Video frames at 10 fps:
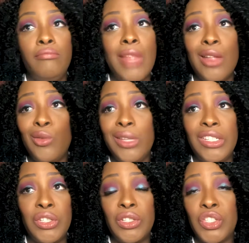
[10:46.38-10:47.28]
not only
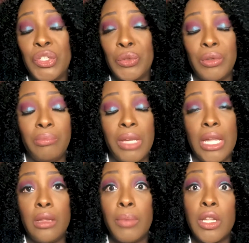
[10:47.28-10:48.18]
children,
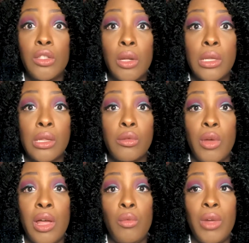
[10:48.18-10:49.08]
peds, but adults as
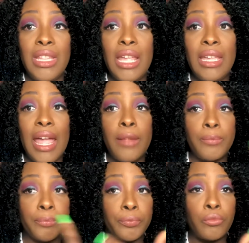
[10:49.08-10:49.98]
well, when they
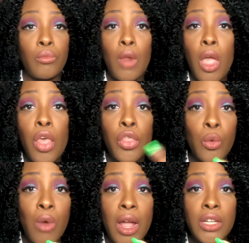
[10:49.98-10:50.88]
get
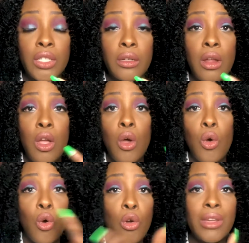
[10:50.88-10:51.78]
thrush,
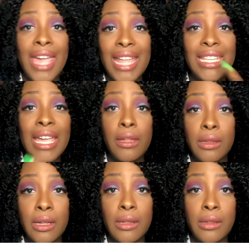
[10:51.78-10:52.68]
oral
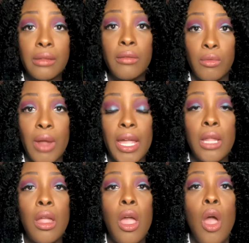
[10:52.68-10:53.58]
candidiasis,
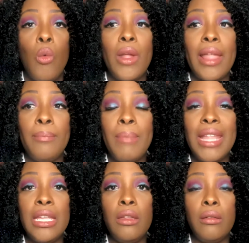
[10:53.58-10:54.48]
right? What
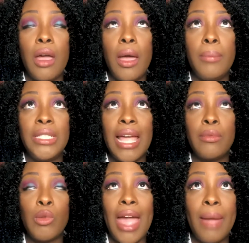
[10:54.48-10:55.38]
many um,
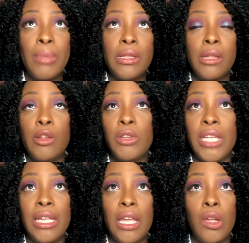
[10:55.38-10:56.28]
times what happens is they're
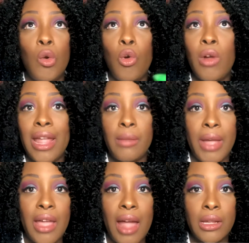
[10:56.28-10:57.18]
taking oral
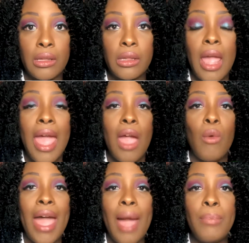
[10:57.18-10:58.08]
antibiotics. And
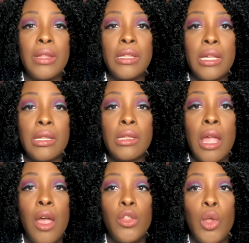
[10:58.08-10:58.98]
what happens is
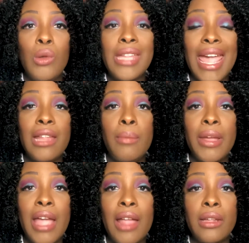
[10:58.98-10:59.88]
those
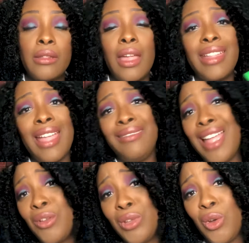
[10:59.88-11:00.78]
antibiotics, and
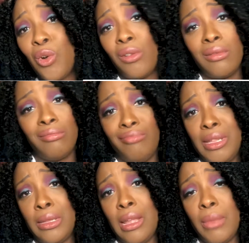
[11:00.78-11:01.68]
not only oral,
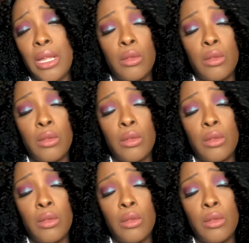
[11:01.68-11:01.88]
systemic